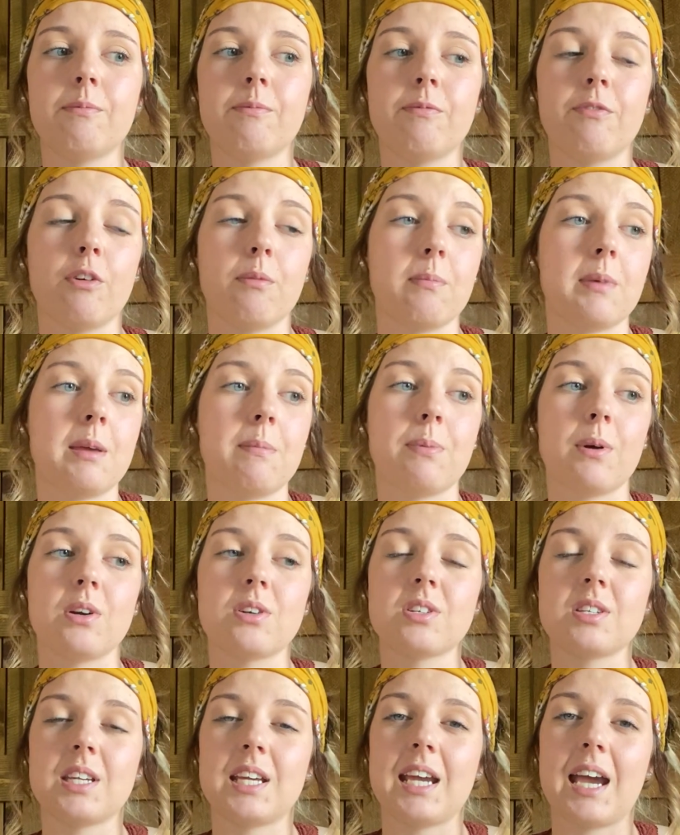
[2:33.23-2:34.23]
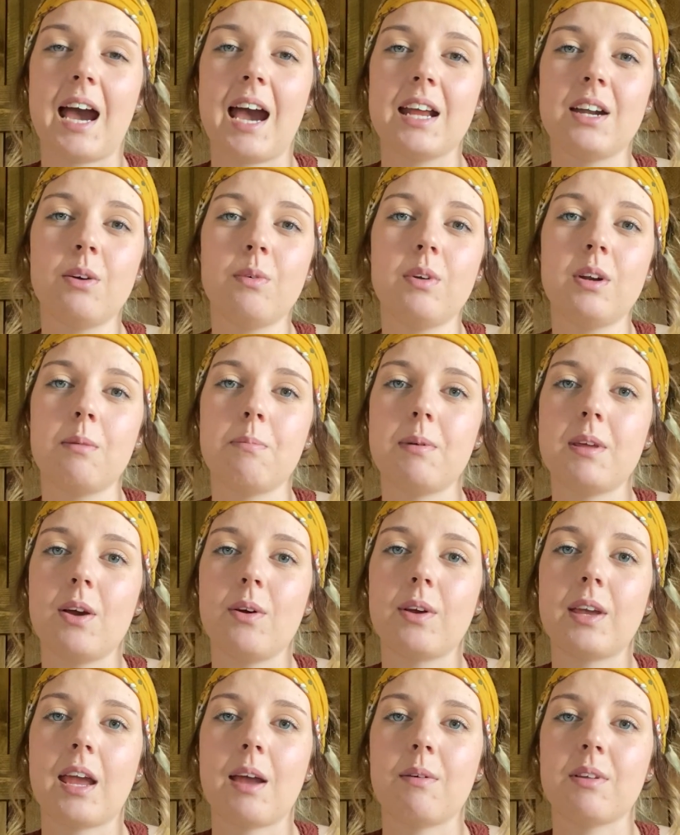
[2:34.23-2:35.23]
For me personally, I don't want to be
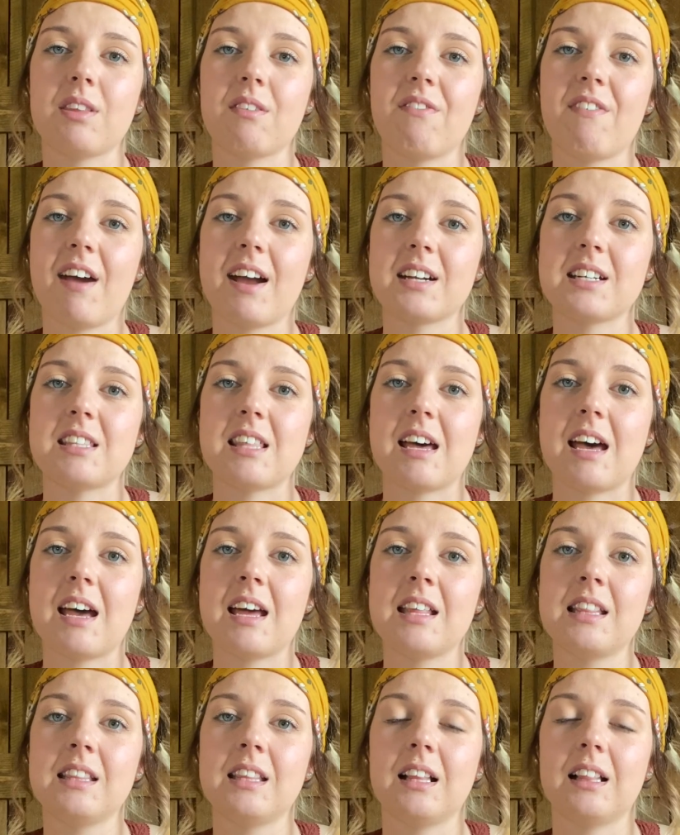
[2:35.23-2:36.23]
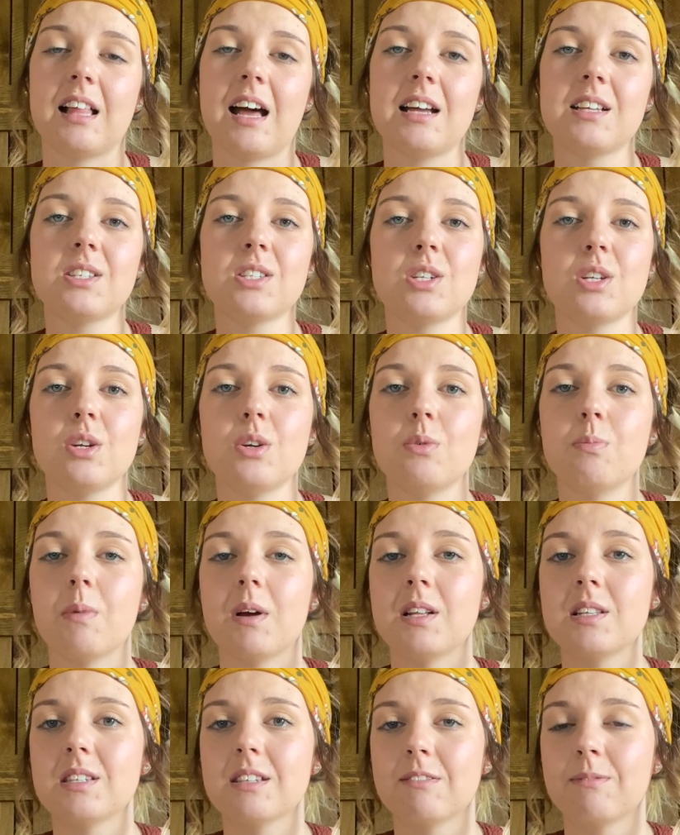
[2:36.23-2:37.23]
okay with the fact that the last 2
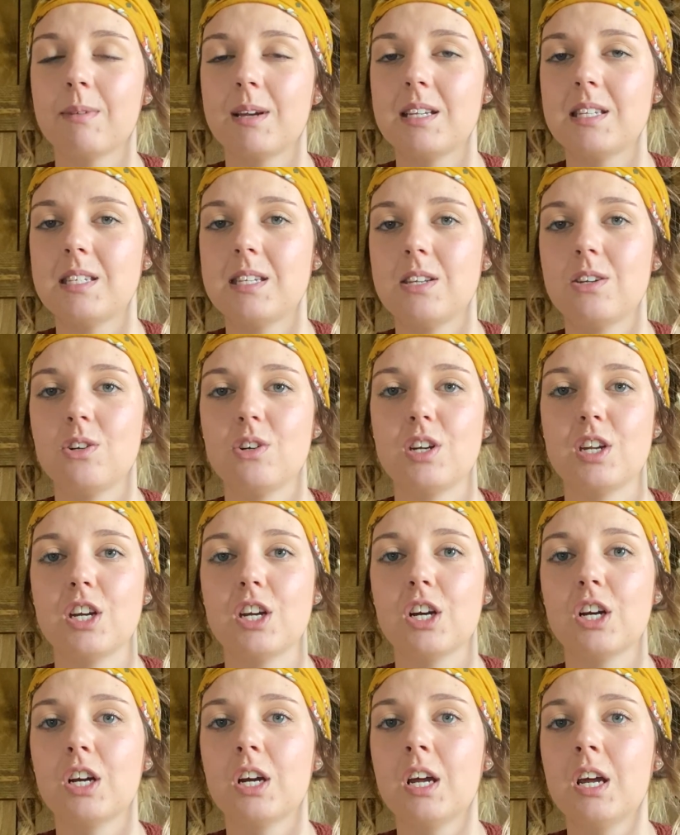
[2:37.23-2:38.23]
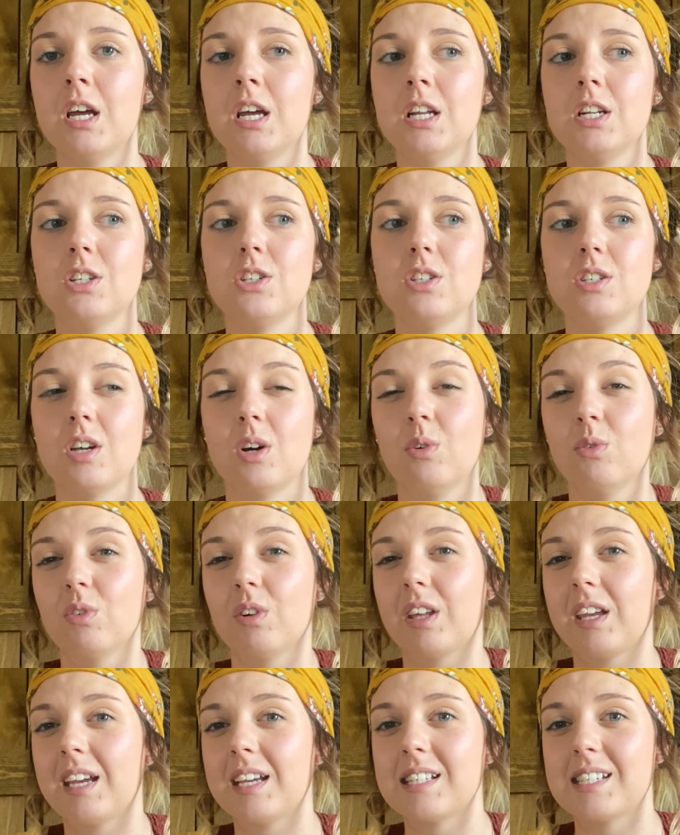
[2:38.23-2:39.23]
months of my senior year don't
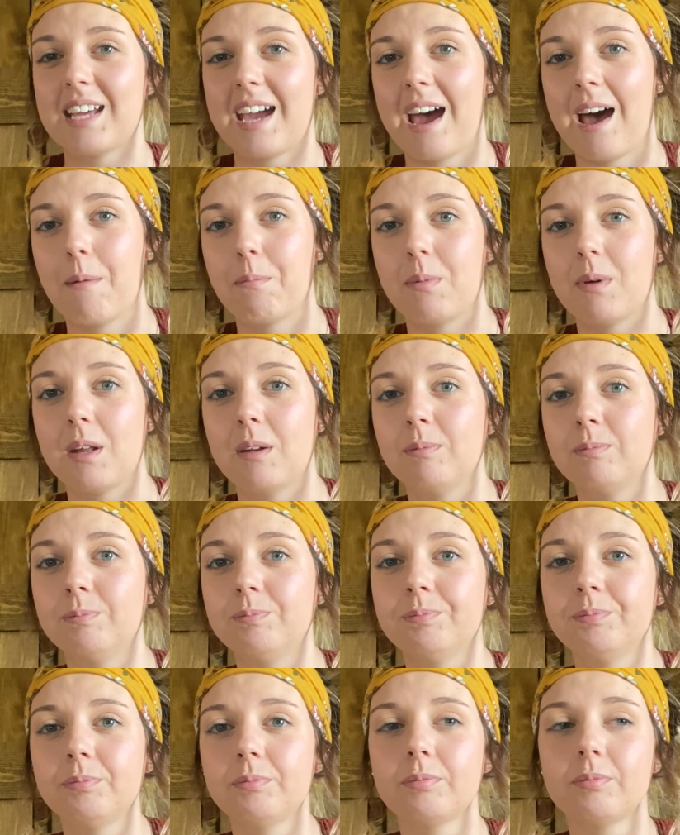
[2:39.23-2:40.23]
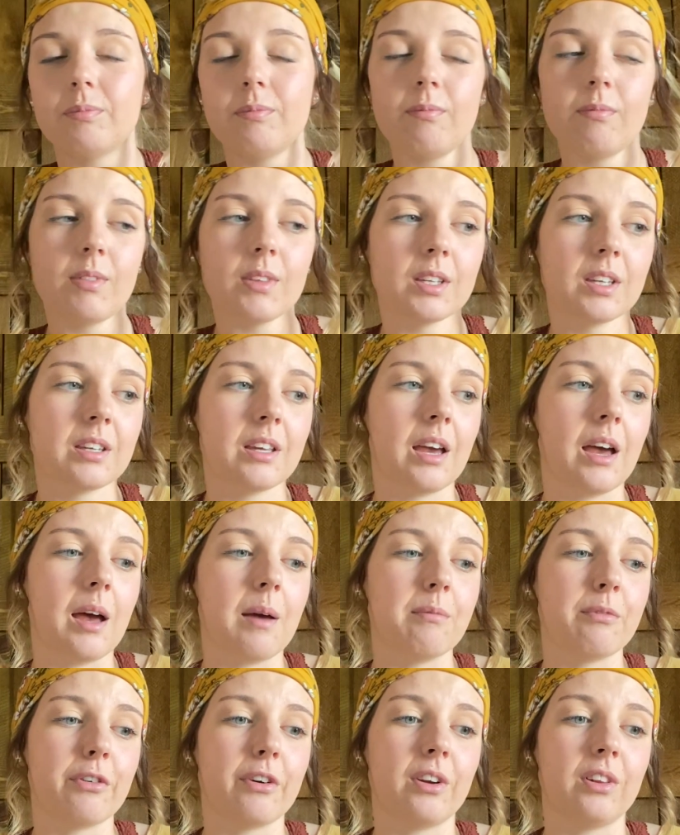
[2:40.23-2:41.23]
really get to happen.
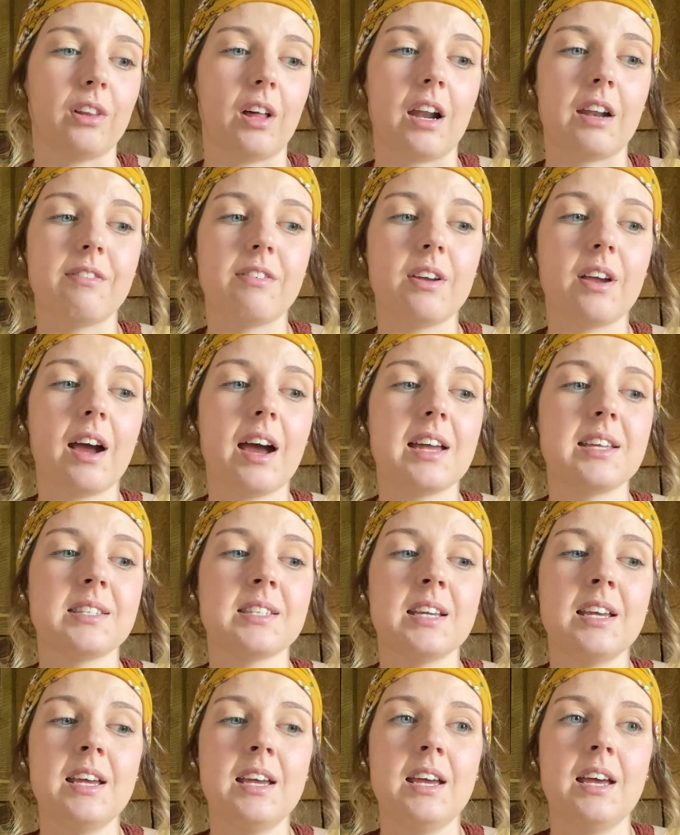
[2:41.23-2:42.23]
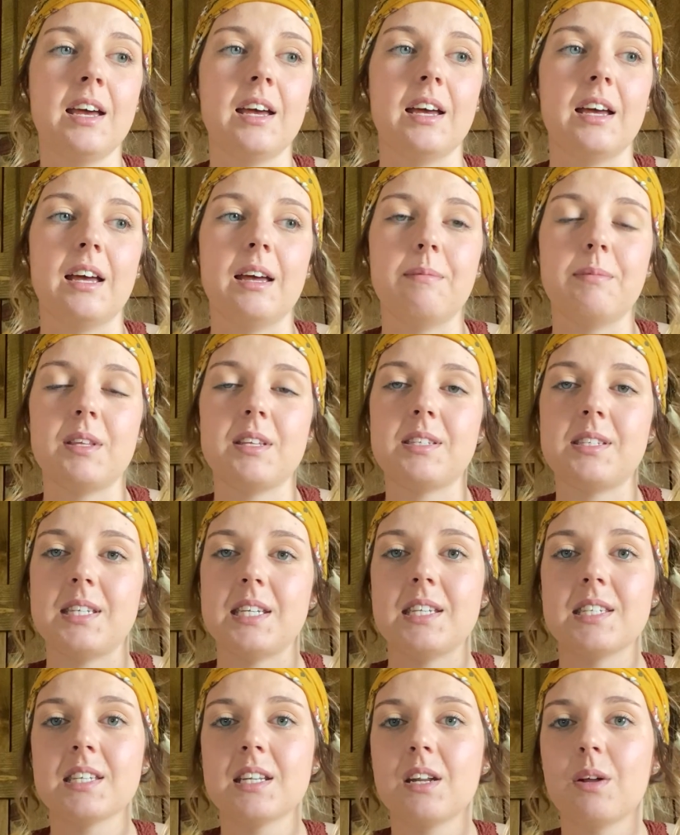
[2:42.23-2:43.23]
For a lot of you guys, the
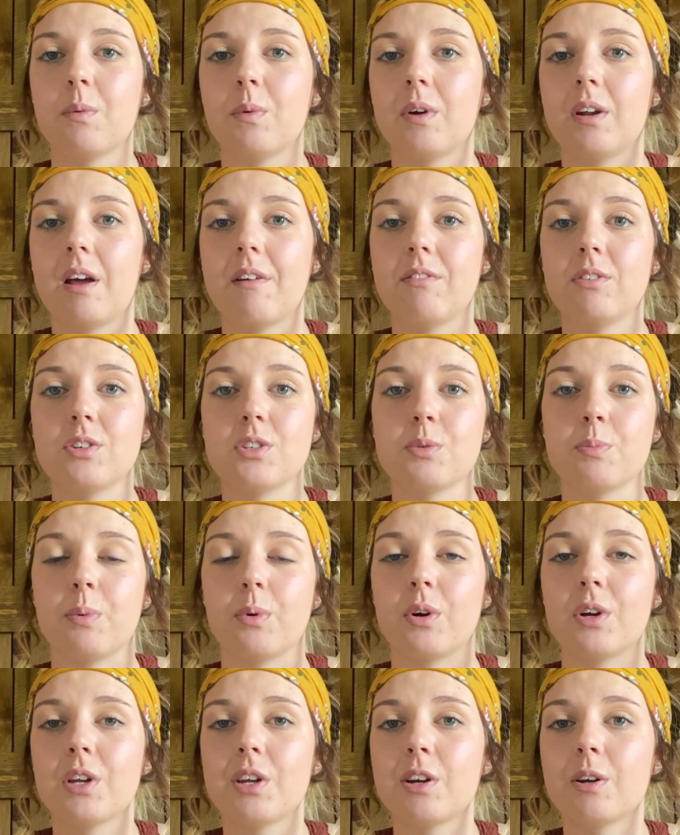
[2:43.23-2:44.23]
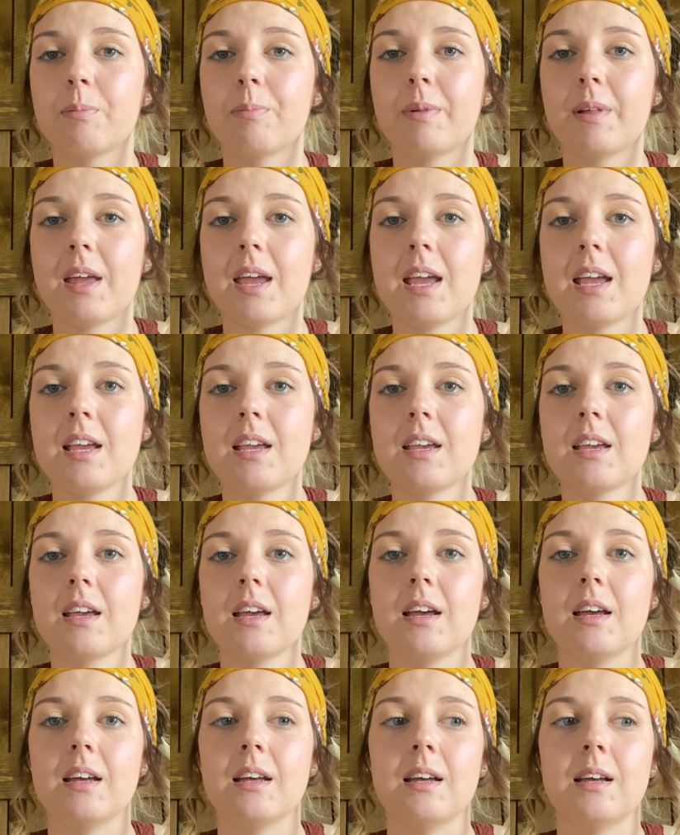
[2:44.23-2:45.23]
season of whatever sport you're playing
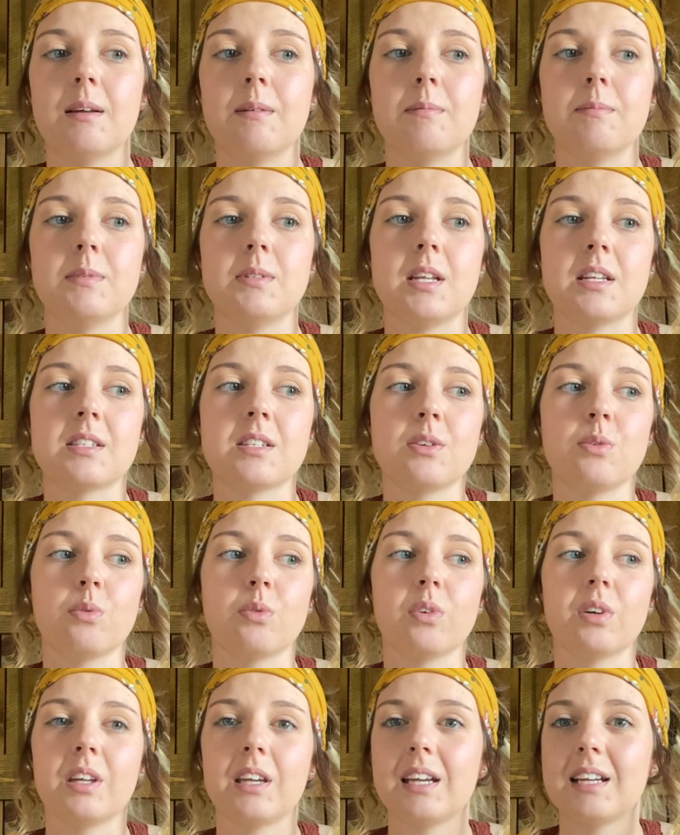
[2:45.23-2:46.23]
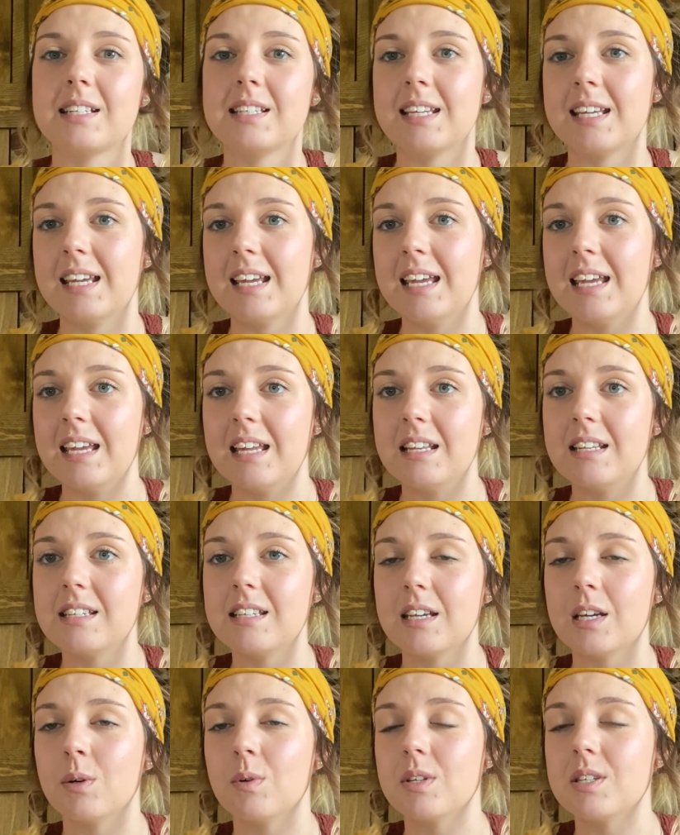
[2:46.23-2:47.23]
doesn't really get to
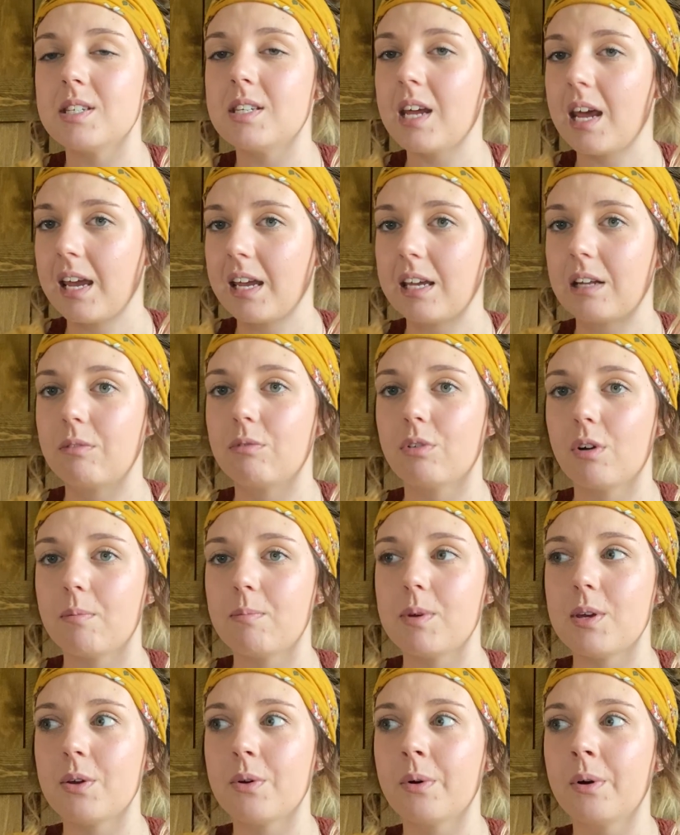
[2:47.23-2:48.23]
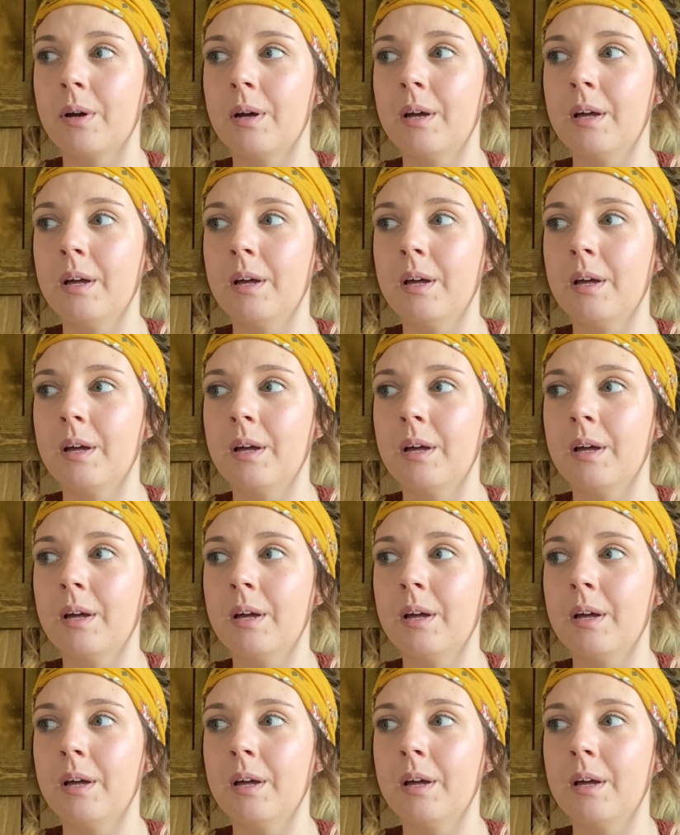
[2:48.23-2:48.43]
end. It was taken from you.